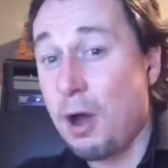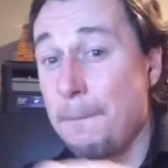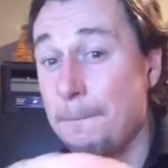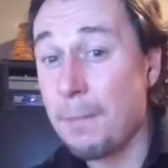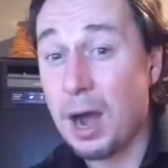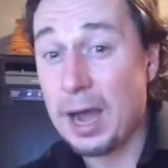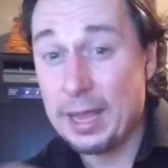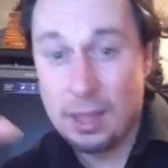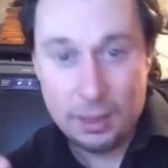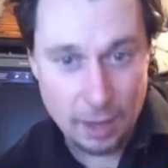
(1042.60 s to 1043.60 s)
my
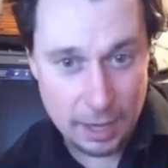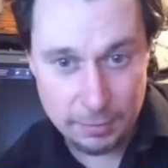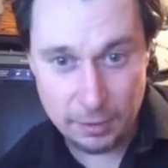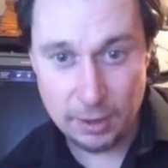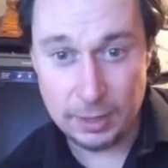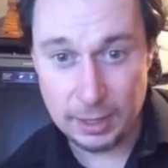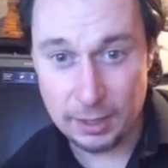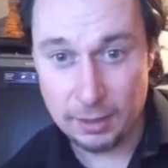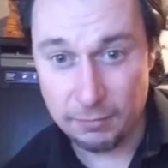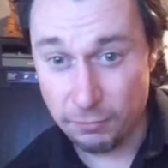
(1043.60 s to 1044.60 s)
library
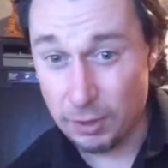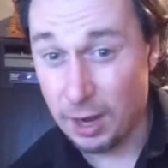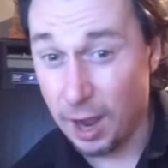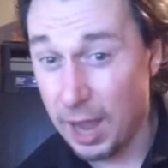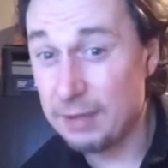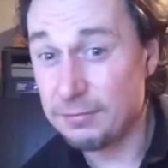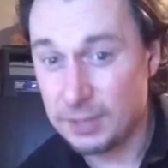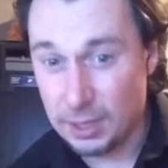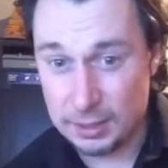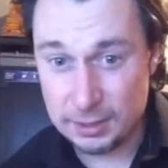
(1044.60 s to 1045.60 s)
of what I've
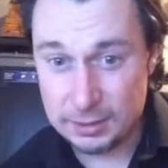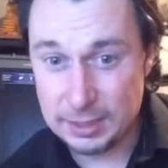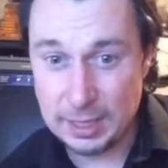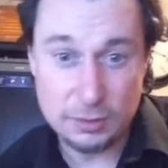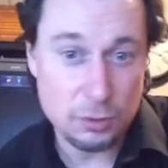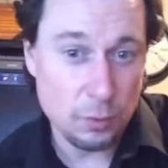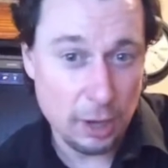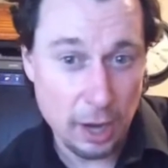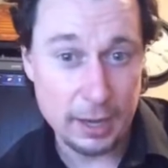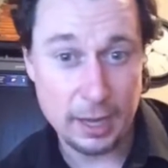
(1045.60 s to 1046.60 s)
done to get to
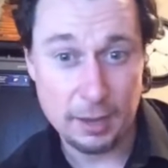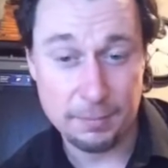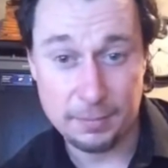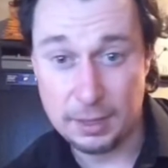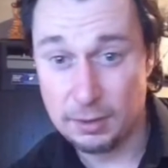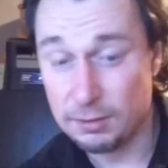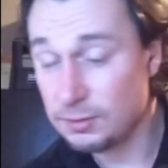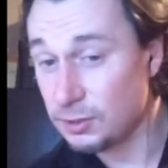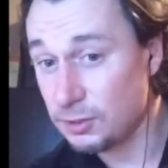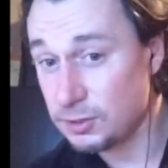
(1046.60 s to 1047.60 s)
where I am. Now,
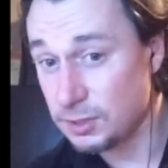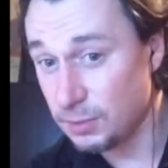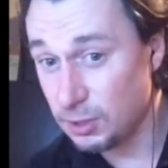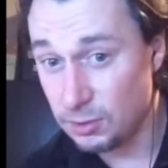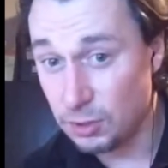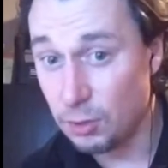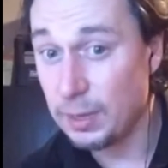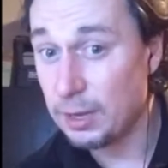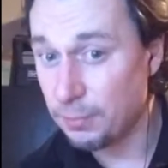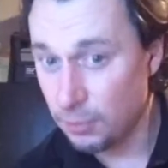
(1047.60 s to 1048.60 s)
some of you know
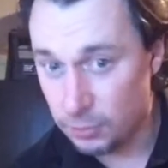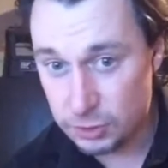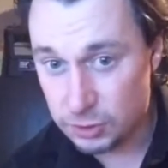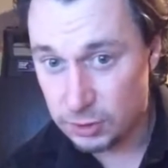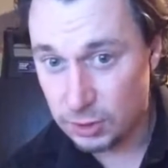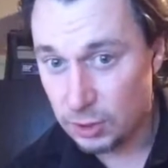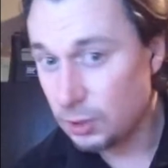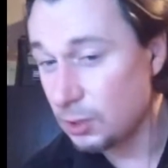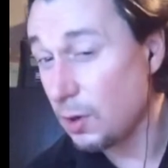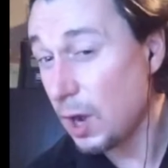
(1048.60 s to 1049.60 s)
my approach.
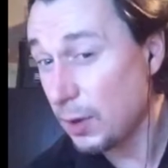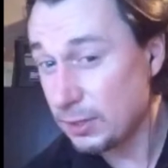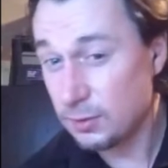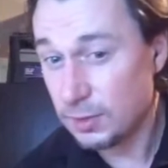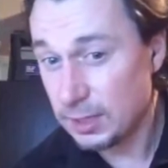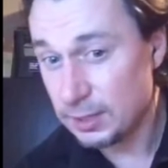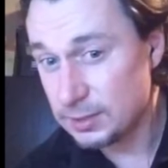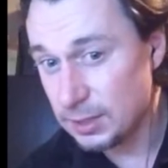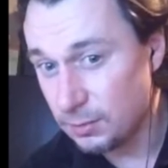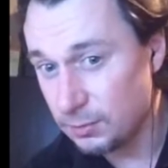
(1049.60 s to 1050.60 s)
You know how I do
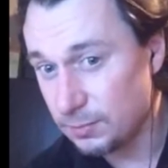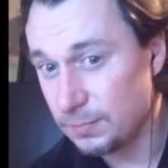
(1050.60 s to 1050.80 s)
things. Every